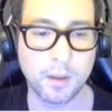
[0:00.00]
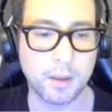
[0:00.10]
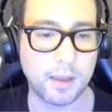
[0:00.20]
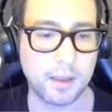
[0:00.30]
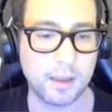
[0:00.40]

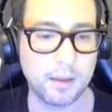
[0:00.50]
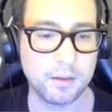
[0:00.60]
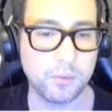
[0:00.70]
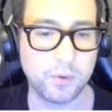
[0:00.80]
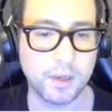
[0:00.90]

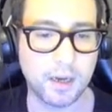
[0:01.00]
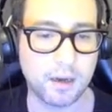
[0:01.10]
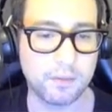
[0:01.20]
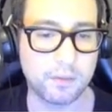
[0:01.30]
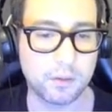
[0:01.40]
and we
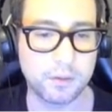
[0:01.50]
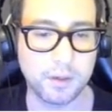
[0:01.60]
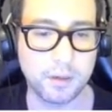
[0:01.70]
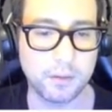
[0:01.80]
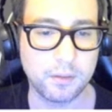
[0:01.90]
have
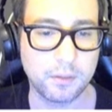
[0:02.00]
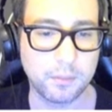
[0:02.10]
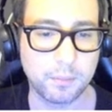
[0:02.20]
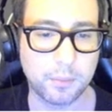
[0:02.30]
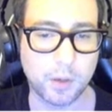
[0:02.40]
only
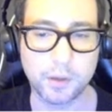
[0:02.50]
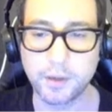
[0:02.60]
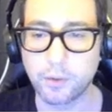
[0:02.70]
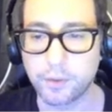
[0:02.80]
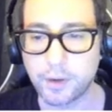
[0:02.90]

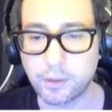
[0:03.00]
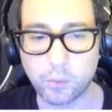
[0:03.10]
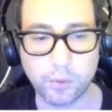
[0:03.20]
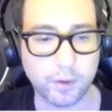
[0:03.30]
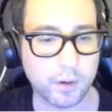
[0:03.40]
Polygon
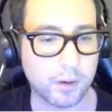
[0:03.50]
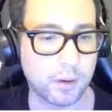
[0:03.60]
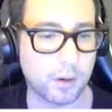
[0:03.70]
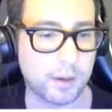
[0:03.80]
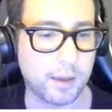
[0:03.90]
network
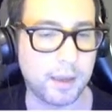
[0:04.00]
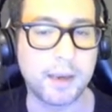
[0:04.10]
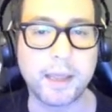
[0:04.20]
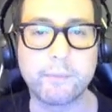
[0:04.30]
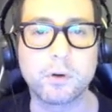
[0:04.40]

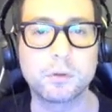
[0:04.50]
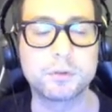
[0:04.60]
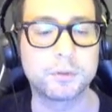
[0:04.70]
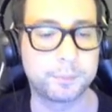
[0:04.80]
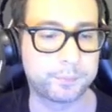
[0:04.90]
enabled.
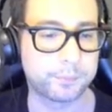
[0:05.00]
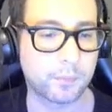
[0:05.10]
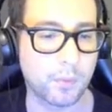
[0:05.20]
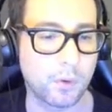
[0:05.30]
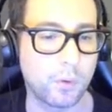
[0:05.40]

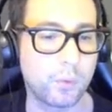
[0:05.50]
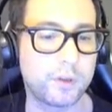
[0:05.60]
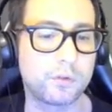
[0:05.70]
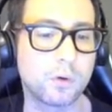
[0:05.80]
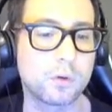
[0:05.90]
We
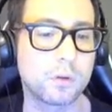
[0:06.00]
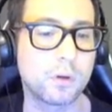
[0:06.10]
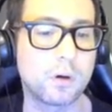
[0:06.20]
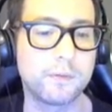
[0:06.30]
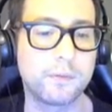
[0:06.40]
toggle
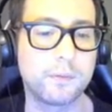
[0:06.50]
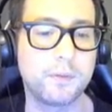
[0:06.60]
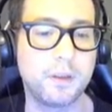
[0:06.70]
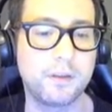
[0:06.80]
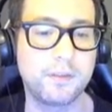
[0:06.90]
off
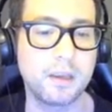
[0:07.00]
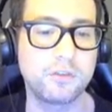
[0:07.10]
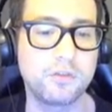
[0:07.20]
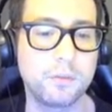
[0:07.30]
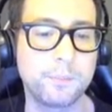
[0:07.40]
this
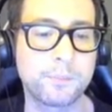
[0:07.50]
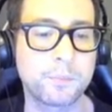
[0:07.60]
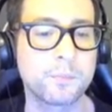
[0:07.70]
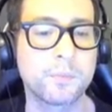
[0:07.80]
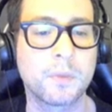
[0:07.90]
section,
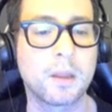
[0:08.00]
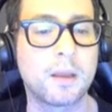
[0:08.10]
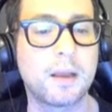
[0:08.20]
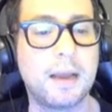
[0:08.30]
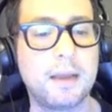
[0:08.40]

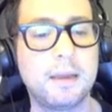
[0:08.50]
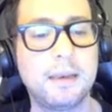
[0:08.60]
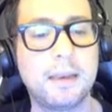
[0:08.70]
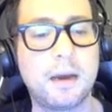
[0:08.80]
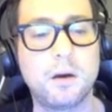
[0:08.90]

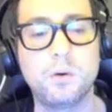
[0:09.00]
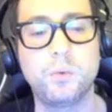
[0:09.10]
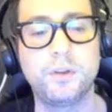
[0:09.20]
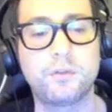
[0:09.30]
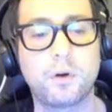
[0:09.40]
and now
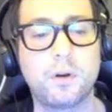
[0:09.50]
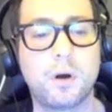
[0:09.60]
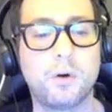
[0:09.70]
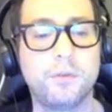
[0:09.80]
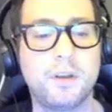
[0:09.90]
we turn
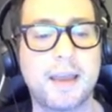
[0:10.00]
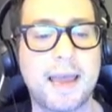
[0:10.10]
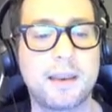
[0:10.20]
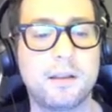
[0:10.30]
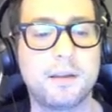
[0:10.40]
on the
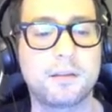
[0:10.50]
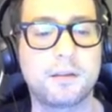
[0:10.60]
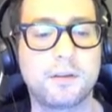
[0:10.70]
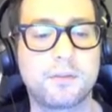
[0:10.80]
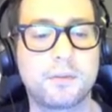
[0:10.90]

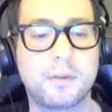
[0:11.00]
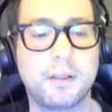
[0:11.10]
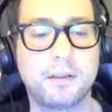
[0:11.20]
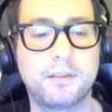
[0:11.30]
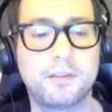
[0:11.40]
analytics.
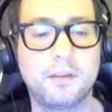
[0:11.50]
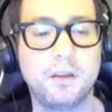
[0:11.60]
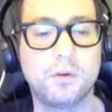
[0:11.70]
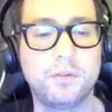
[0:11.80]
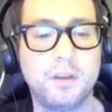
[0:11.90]
Let's see
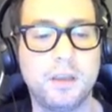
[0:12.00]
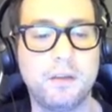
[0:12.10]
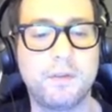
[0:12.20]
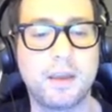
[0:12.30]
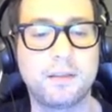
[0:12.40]
on the
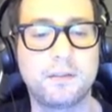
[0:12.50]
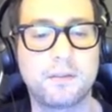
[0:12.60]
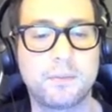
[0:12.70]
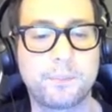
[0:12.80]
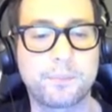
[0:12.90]
events.